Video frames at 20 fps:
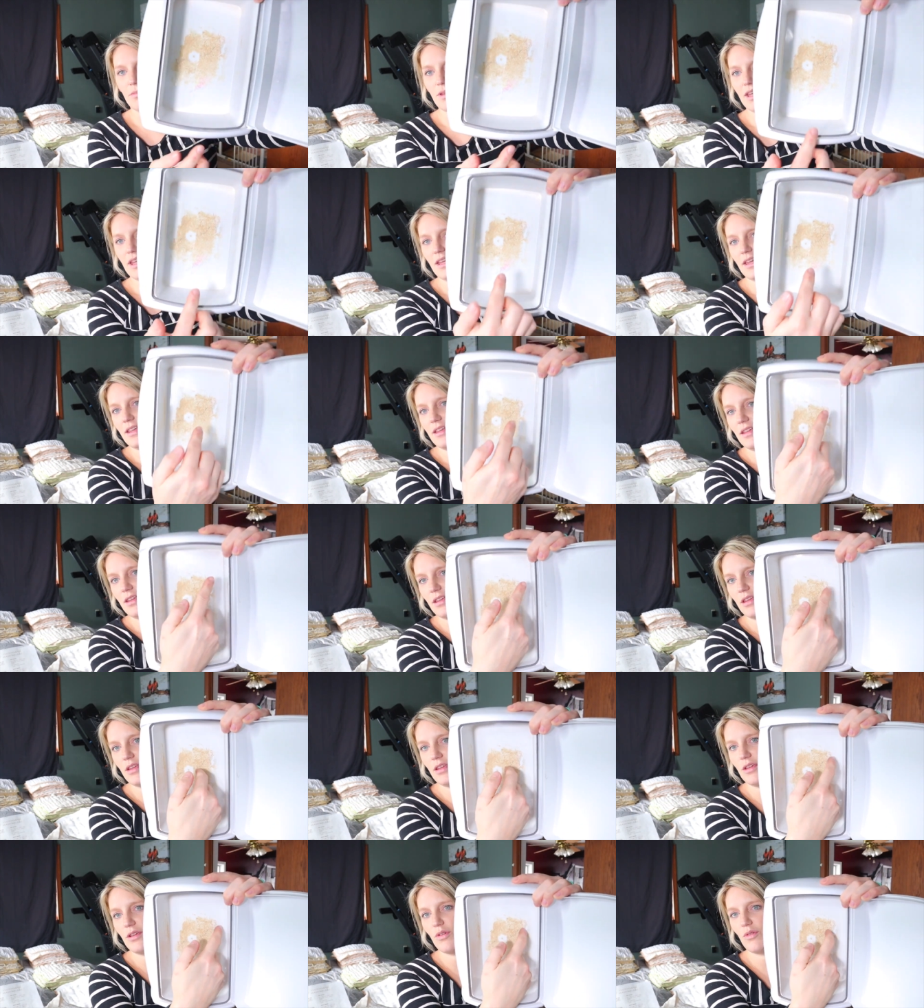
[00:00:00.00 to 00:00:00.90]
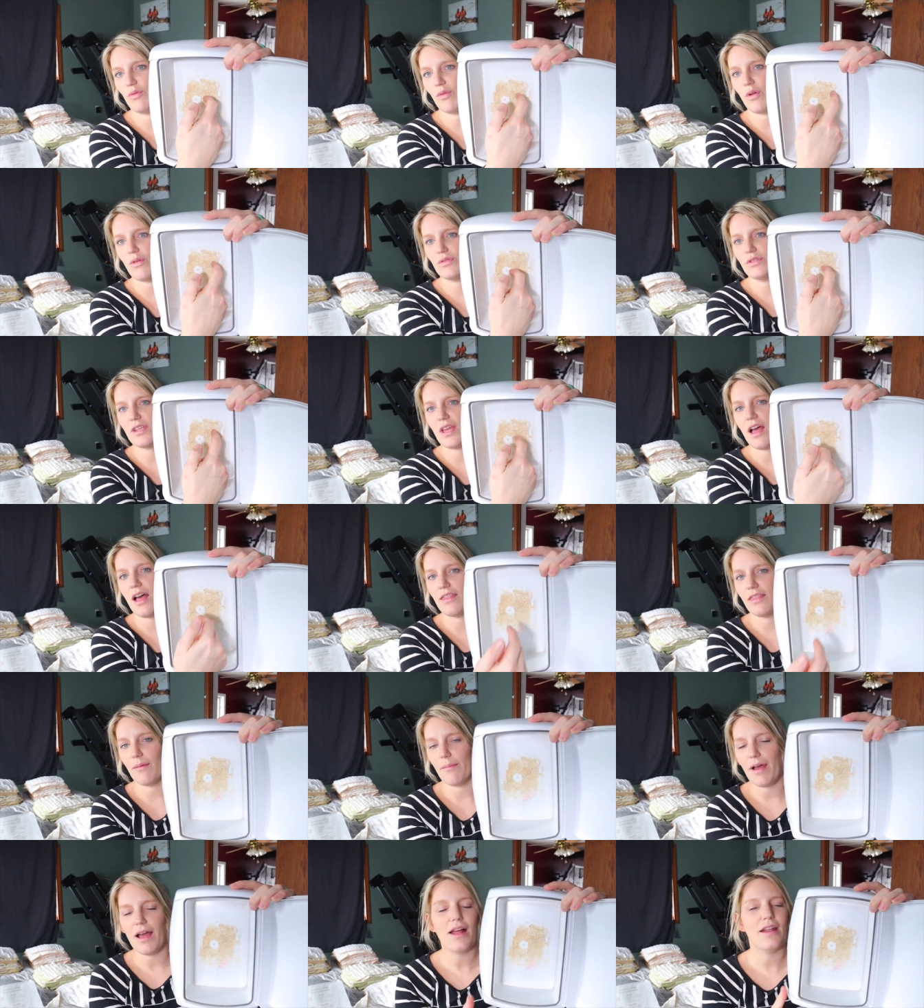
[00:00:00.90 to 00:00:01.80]
bit gross on
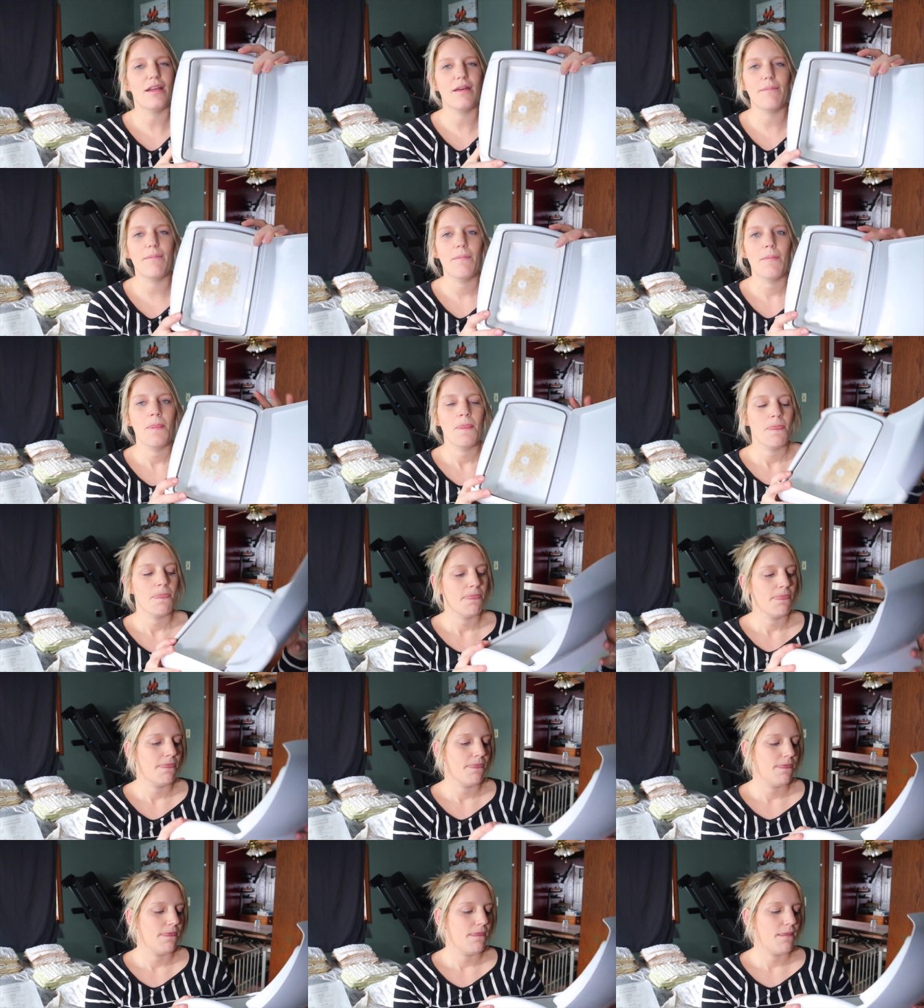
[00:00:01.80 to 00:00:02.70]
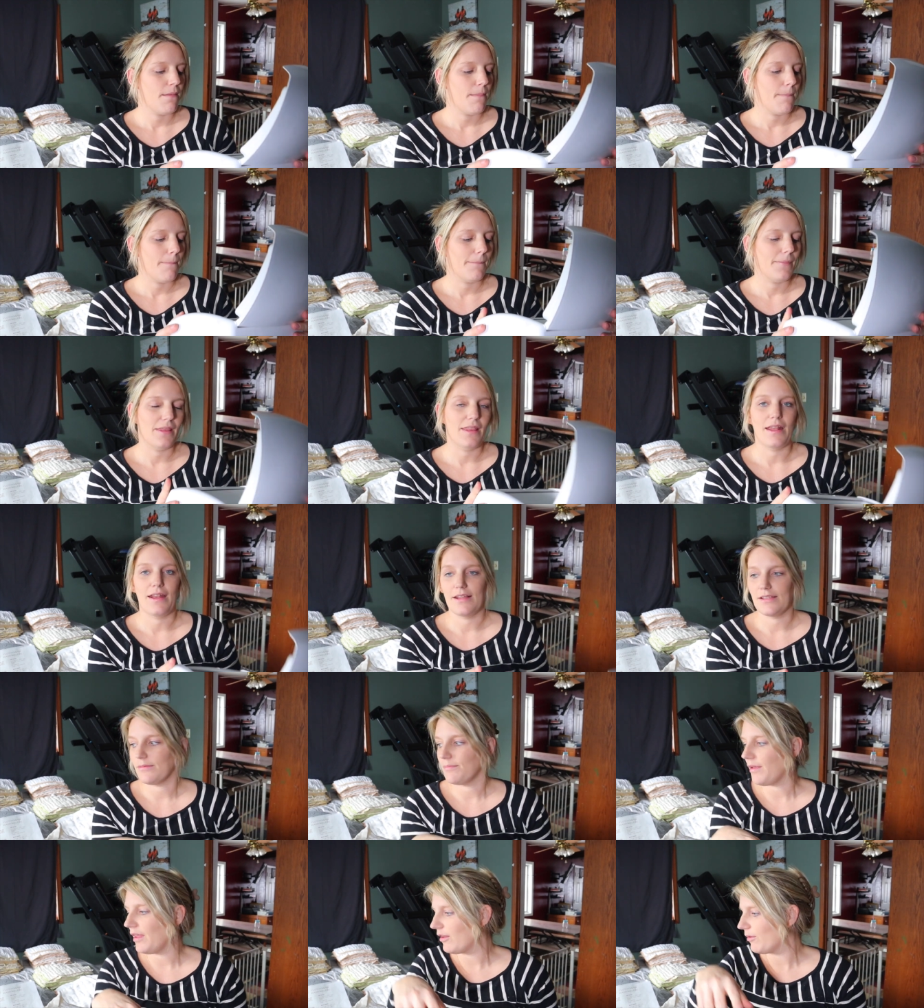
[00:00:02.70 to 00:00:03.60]
the bottom, but that
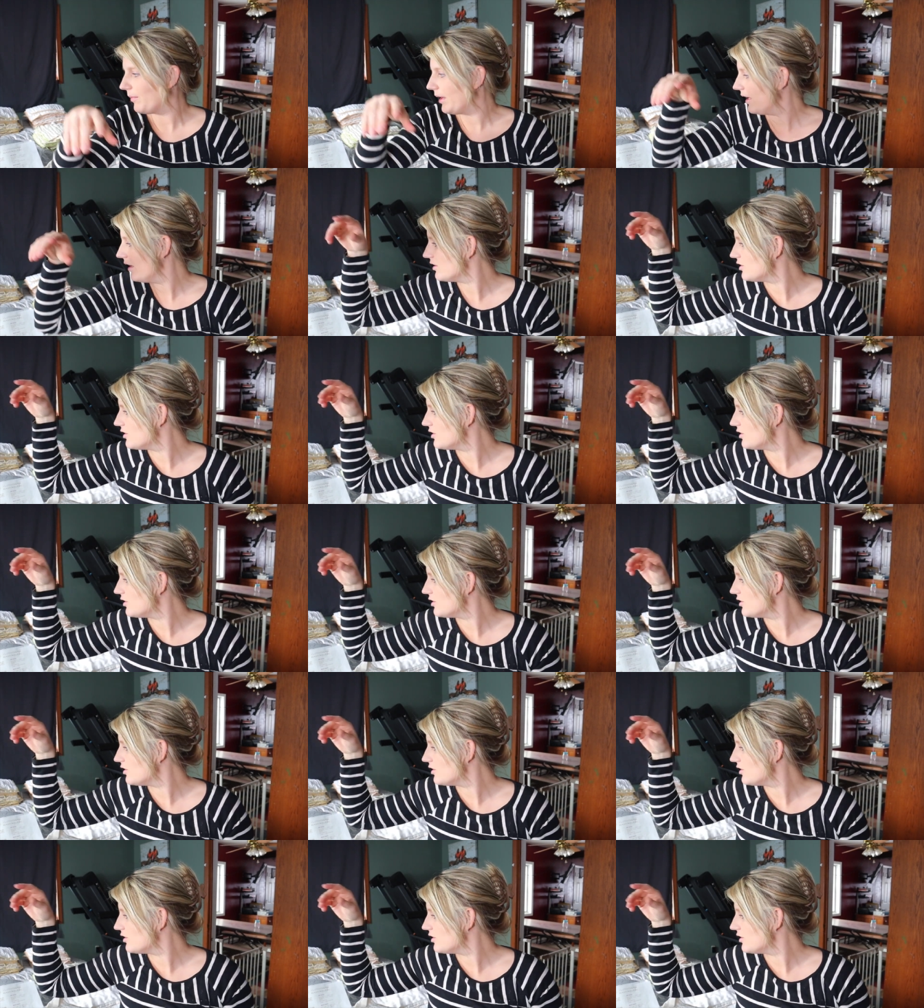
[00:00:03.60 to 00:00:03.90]
doesn't bother me.